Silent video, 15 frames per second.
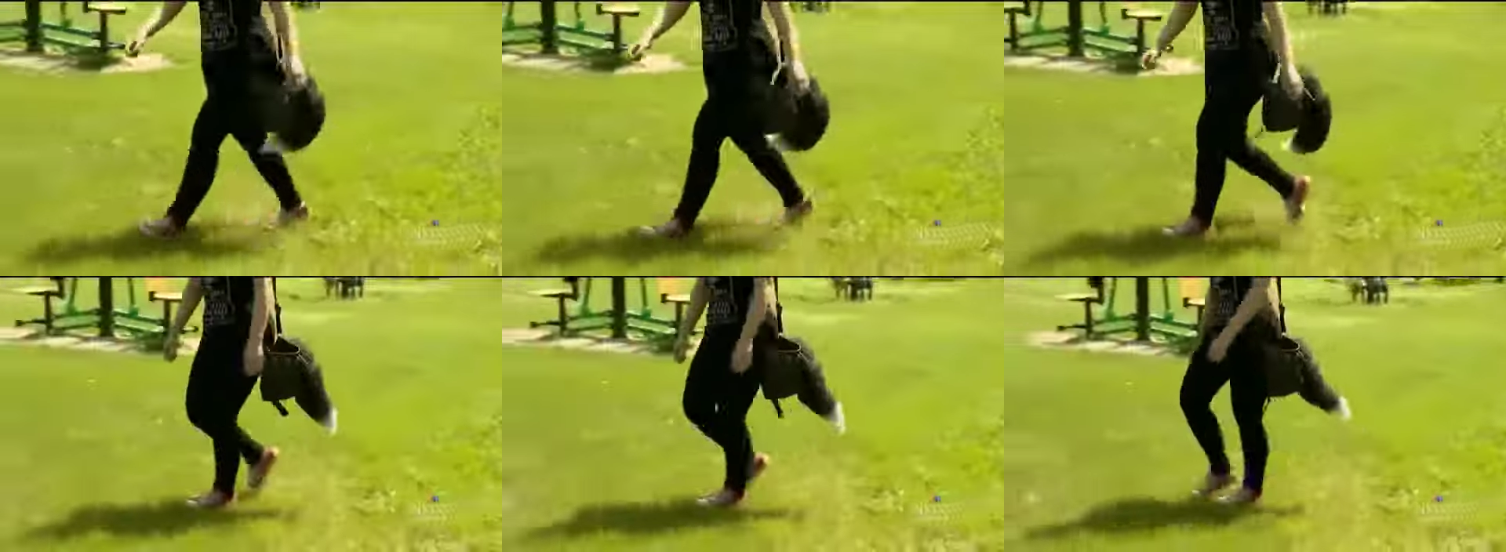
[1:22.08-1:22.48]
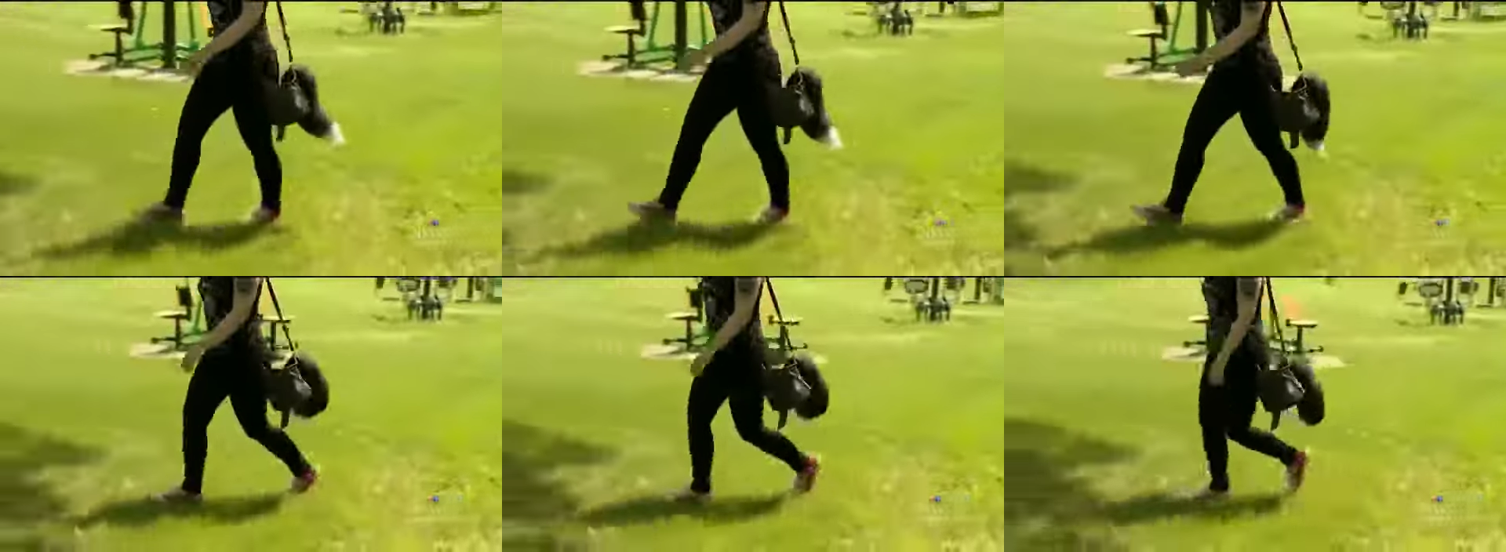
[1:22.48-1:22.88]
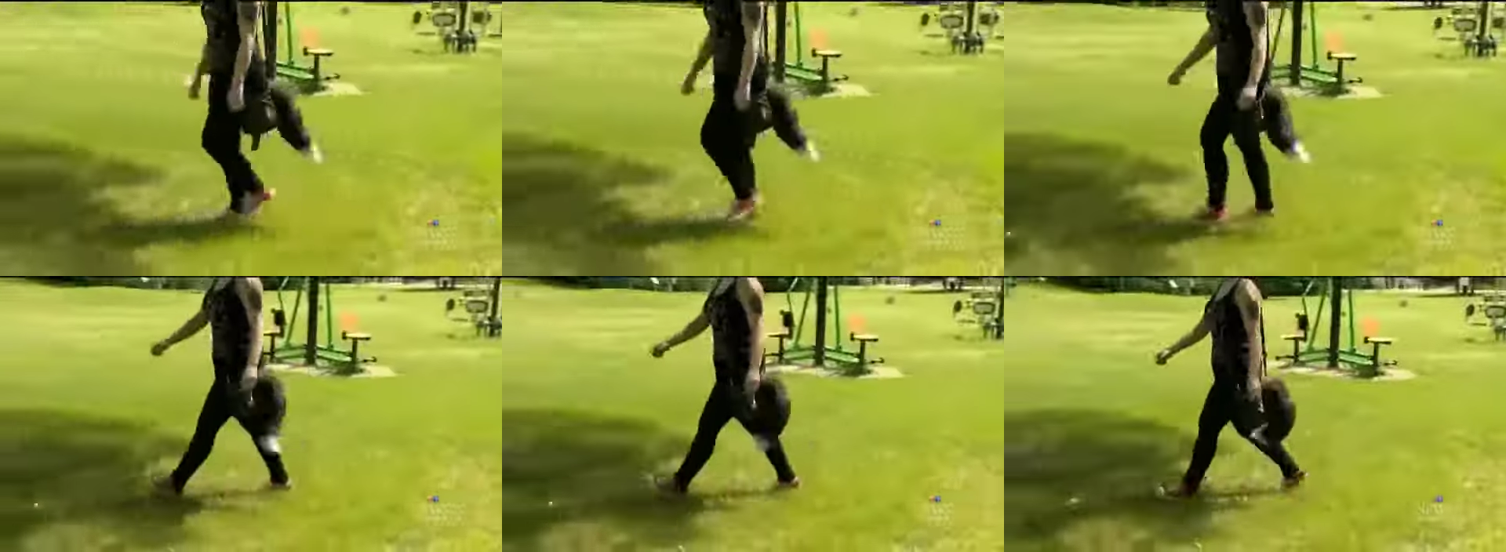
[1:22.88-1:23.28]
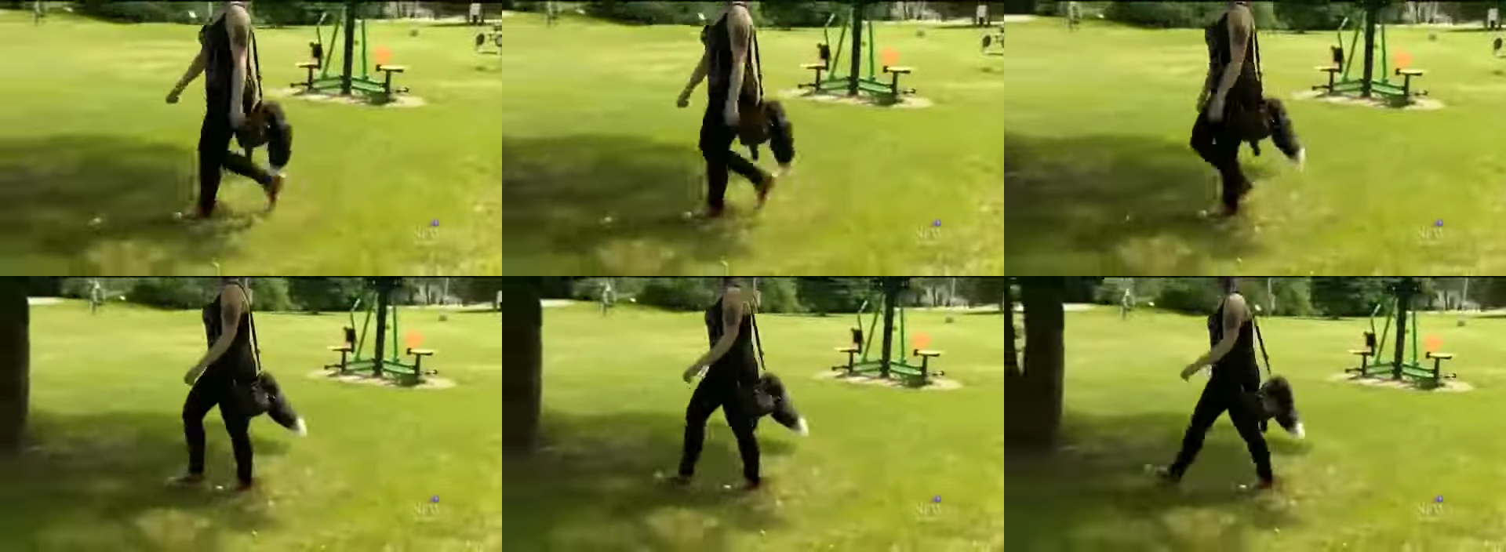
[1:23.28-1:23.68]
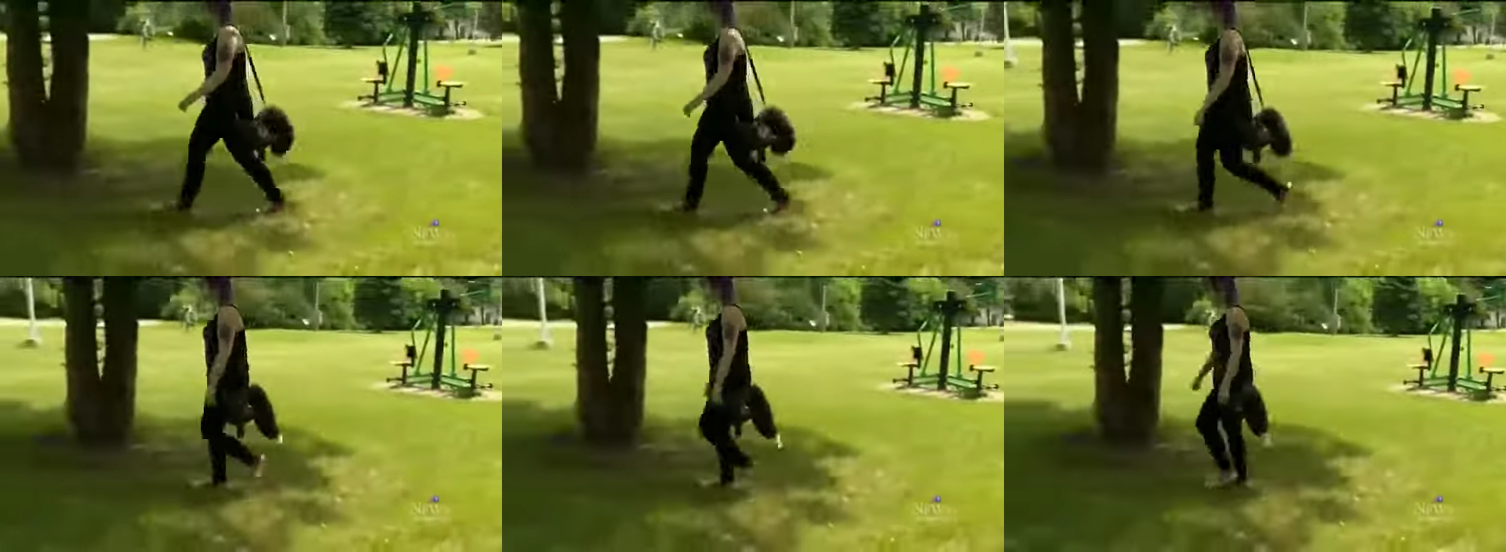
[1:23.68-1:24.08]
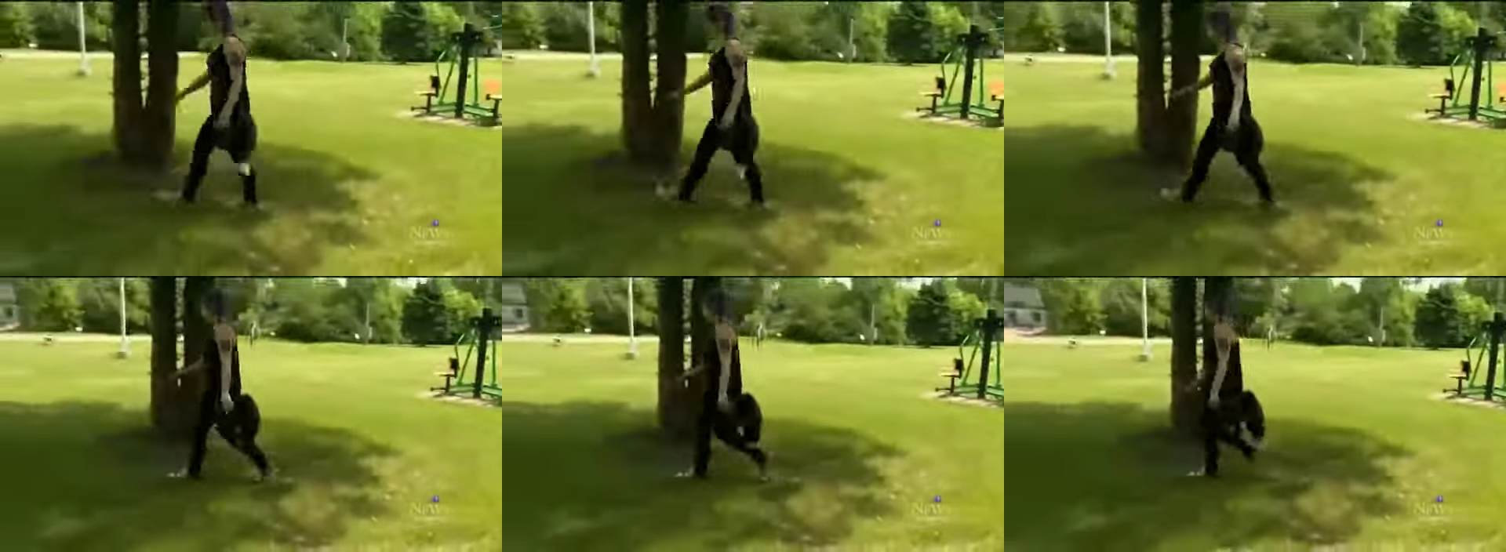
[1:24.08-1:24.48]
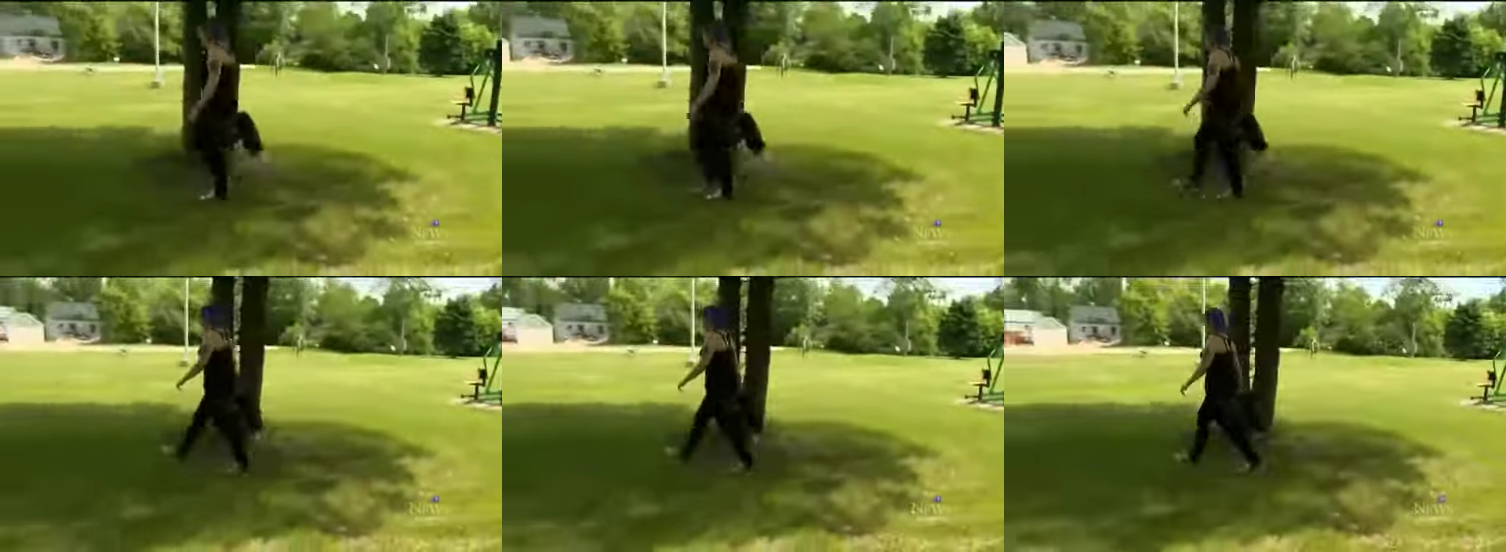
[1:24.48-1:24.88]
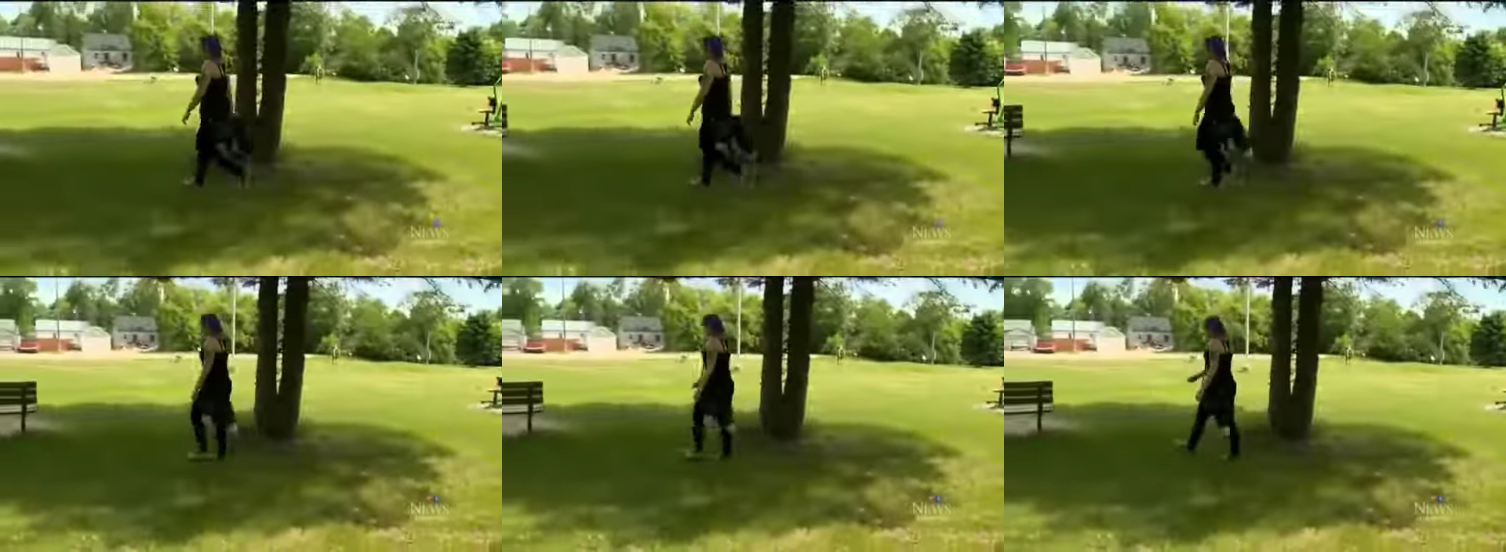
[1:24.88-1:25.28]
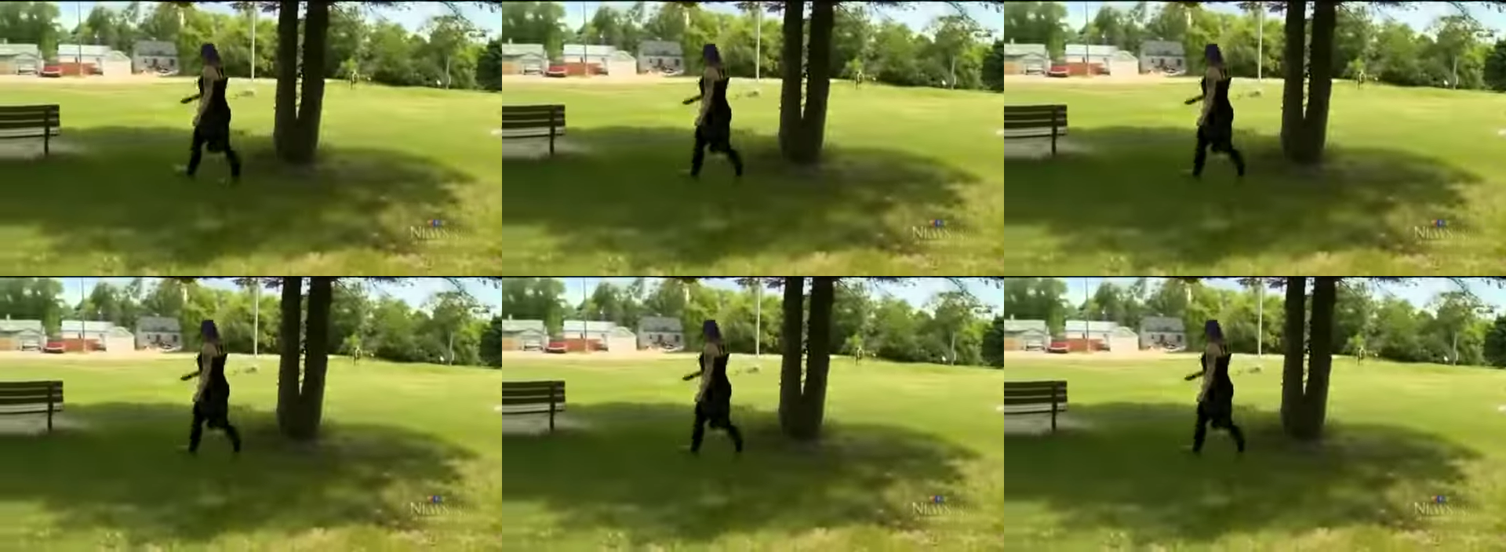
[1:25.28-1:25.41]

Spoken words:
No face is visible, so there are no lips to read.